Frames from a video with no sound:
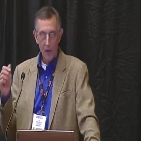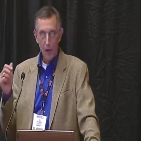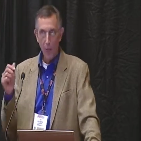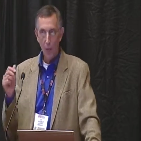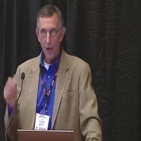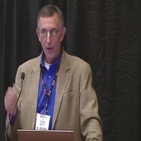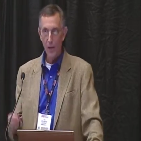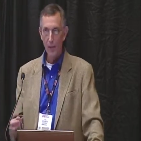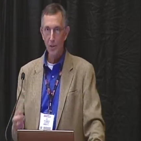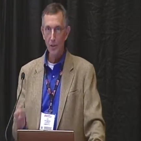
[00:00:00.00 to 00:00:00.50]

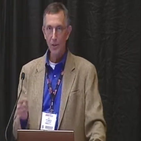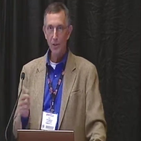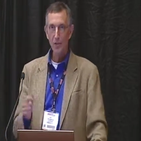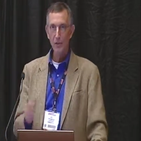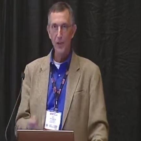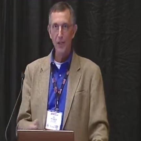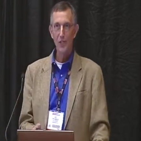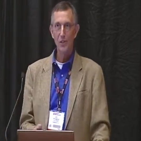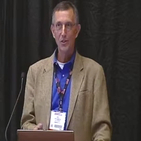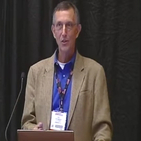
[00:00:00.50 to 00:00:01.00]
Wireless
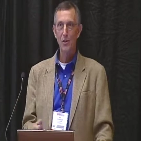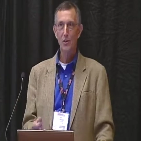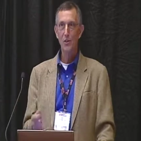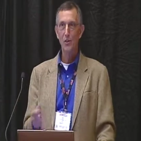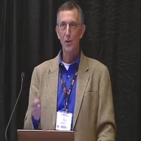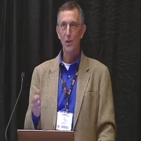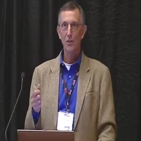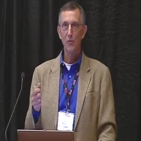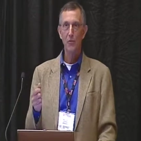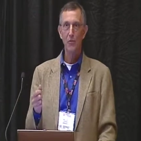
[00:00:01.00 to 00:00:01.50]
devices
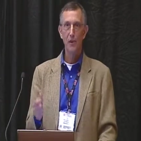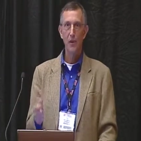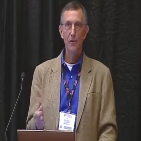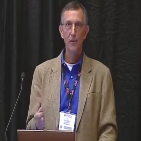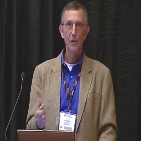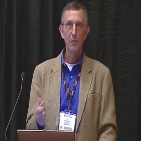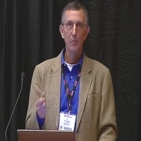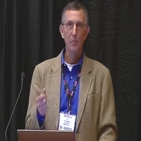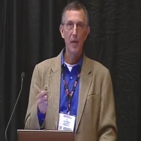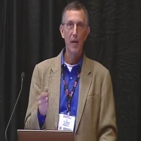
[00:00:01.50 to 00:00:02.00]
are
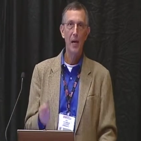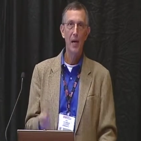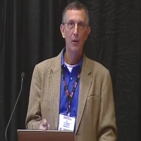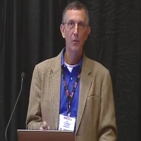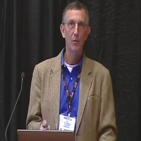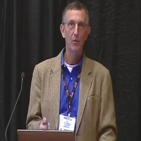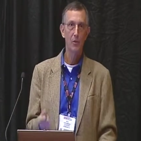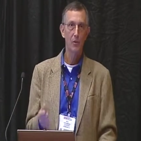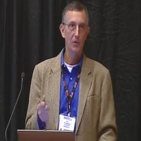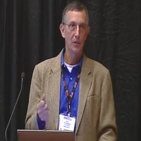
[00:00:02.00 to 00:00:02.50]
very
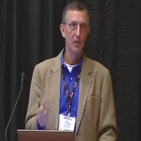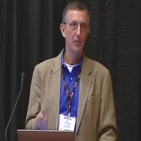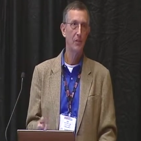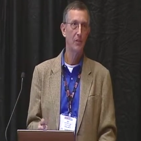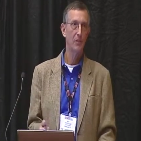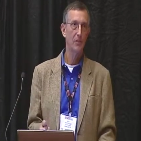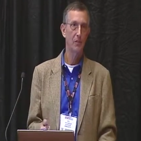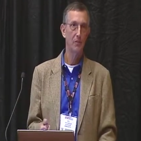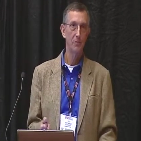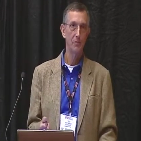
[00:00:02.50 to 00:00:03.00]
power
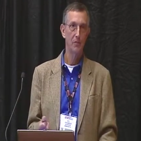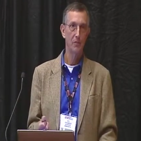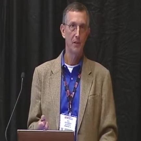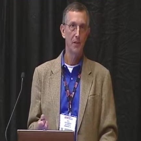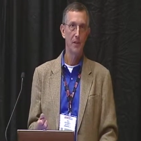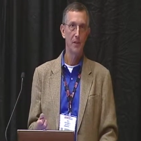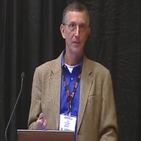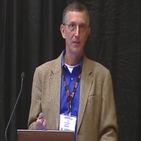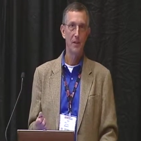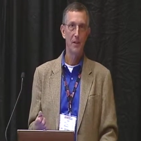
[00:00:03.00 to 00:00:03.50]
sensitive,
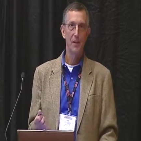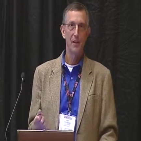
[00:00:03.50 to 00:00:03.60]
right?